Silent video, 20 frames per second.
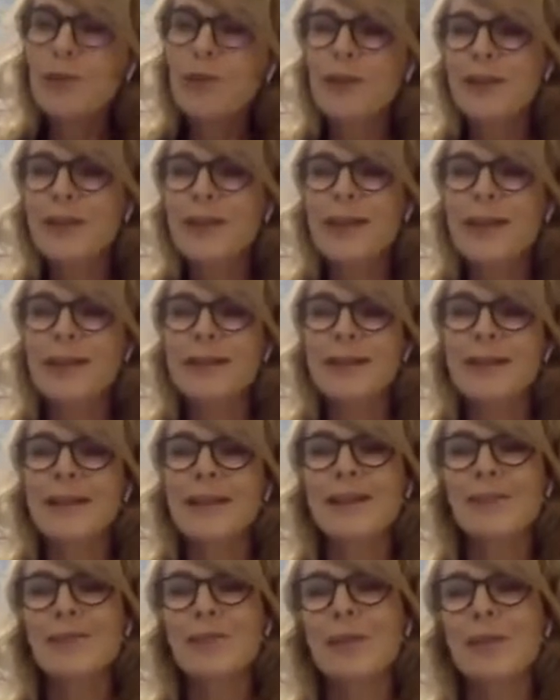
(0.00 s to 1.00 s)
prefer to tell it
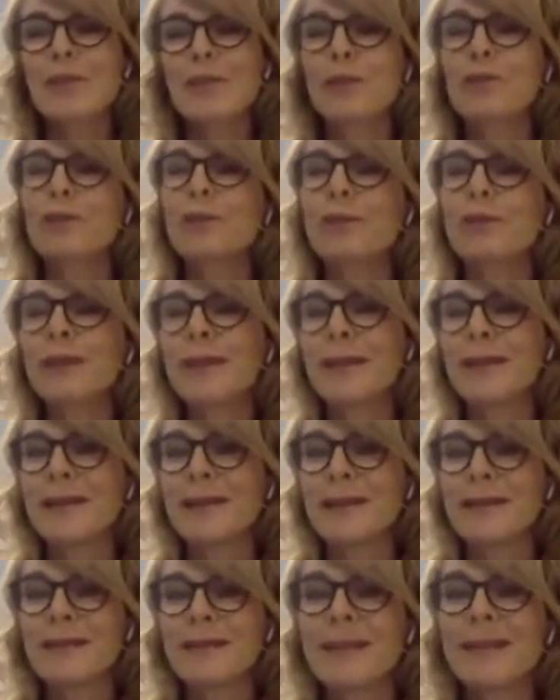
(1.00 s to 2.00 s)
as one of a
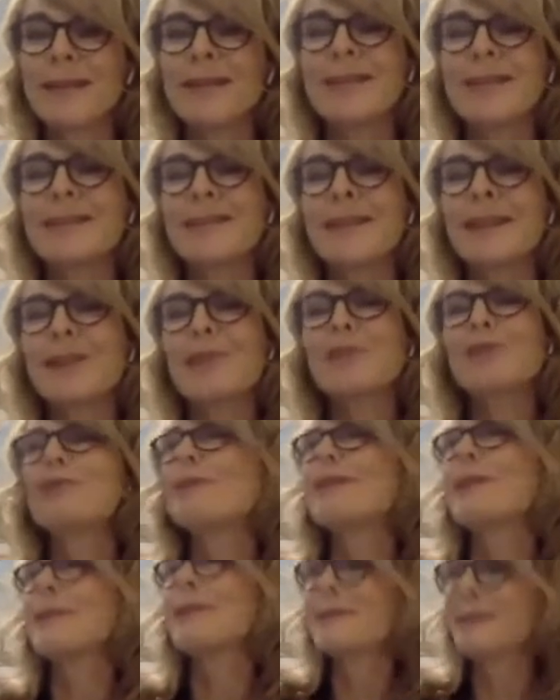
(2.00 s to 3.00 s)
crusader, a D N A
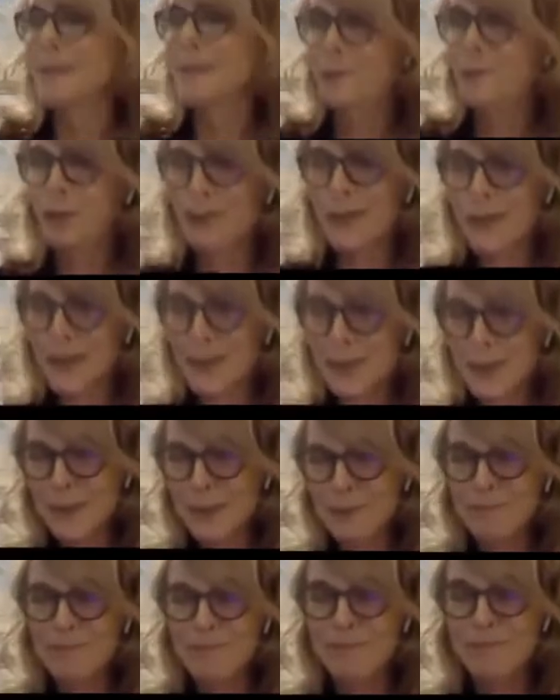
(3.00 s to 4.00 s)
crusader if you
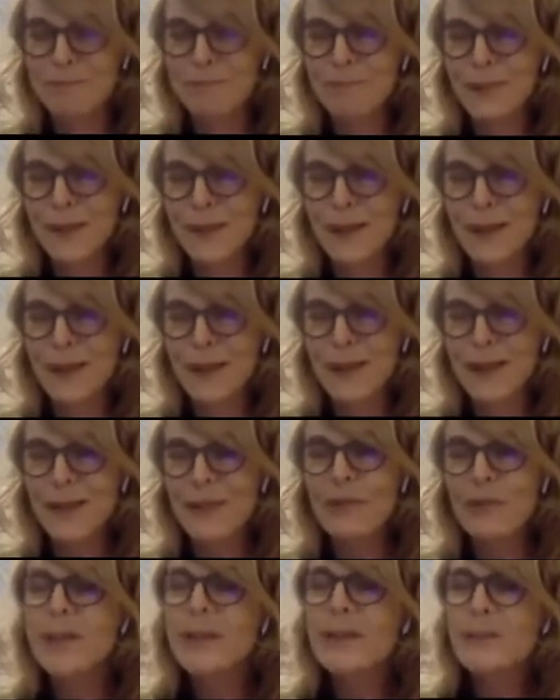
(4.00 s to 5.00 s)
must.
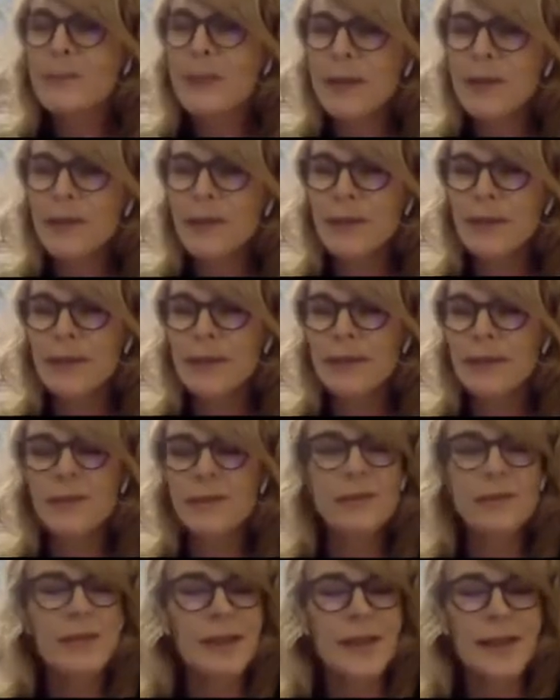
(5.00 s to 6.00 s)
Victim advocate,
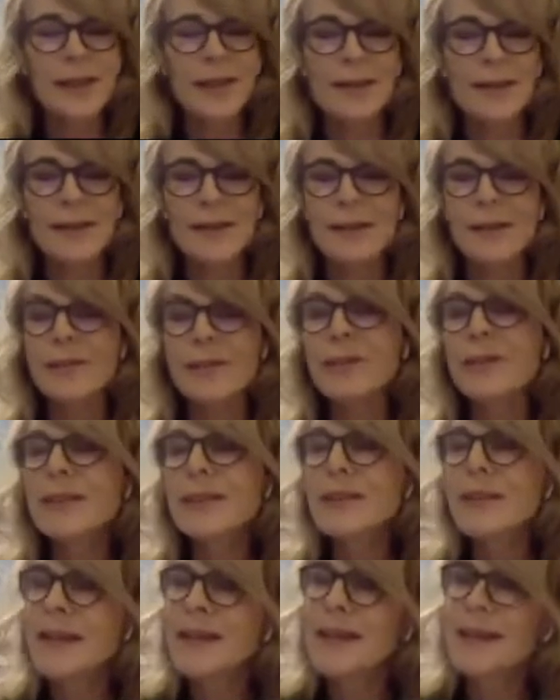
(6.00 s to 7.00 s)
crusader, civil
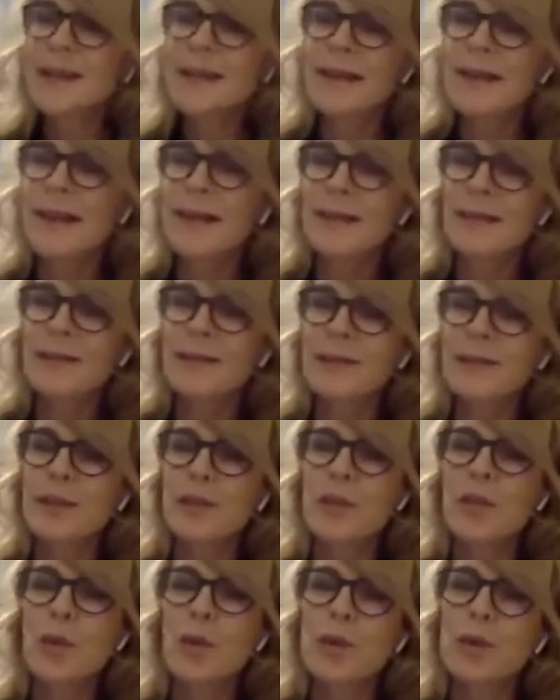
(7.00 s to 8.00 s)
society
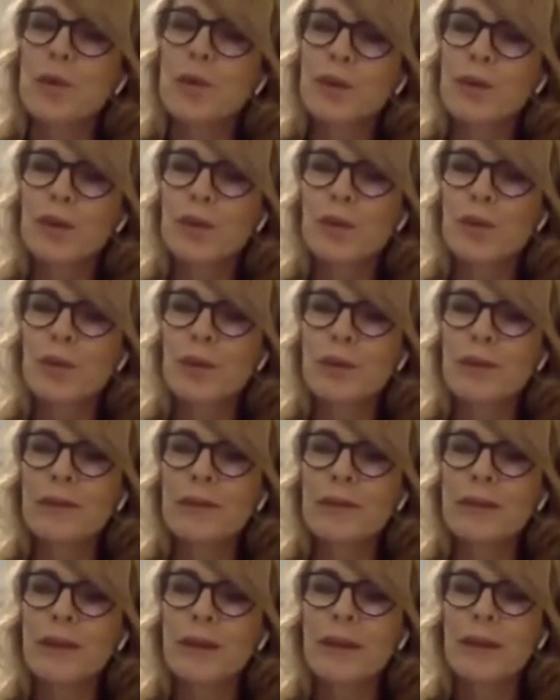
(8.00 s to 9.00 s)
activist, call it what you
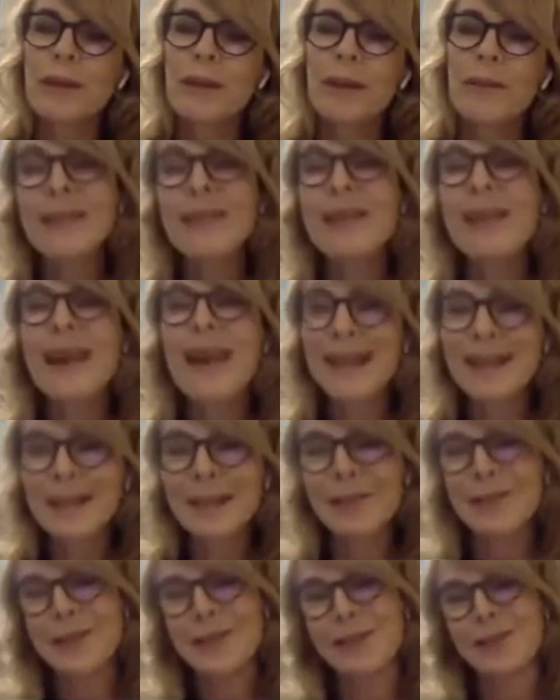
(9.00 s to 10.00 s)
will. Being an
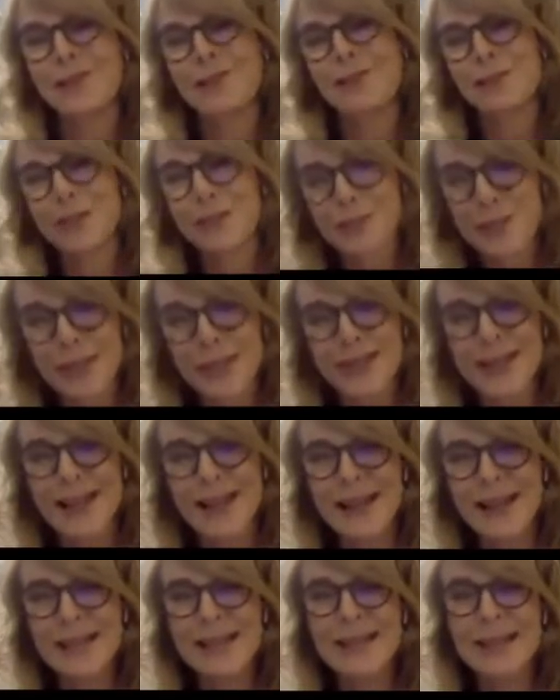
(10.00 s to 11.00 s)
activist for civil
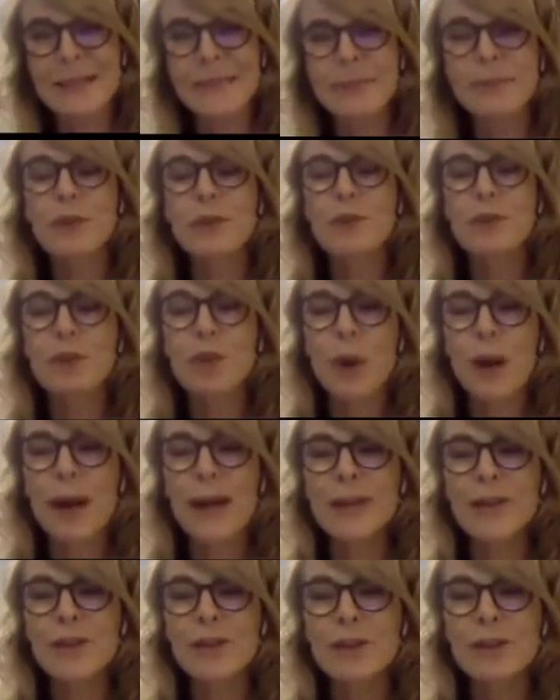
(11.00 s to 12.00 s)
society
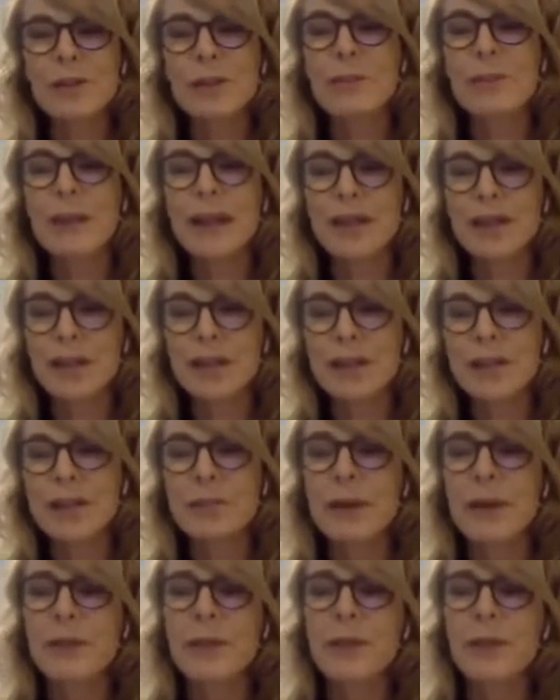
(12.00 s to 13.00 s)
requires you to be passionate
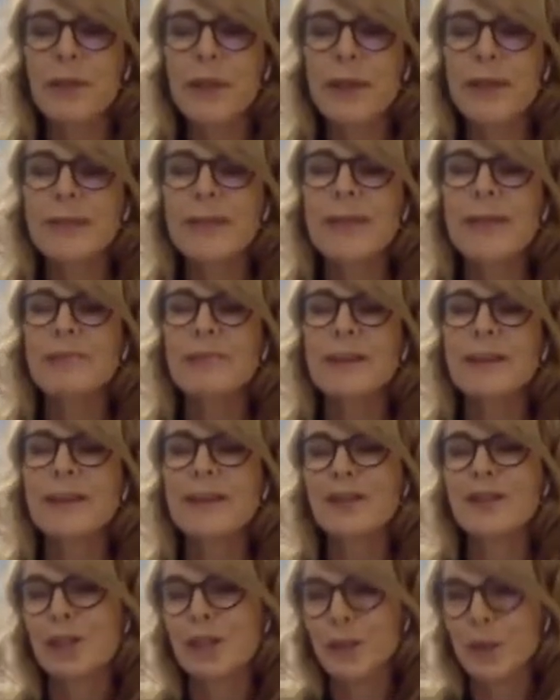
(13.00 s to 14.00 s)
about the things that
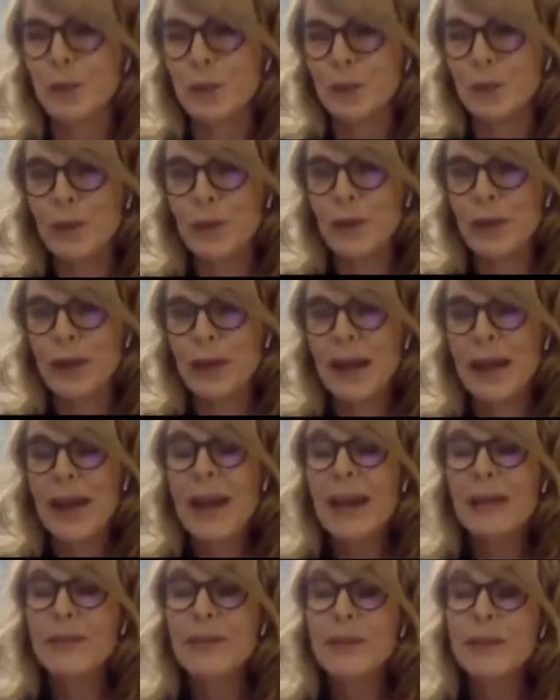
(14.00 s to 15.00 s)
matter to you.
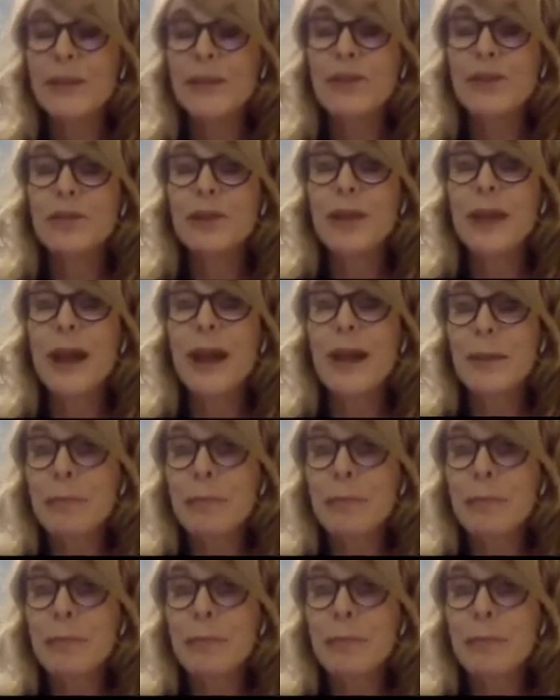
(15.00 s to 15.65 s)
And the issue that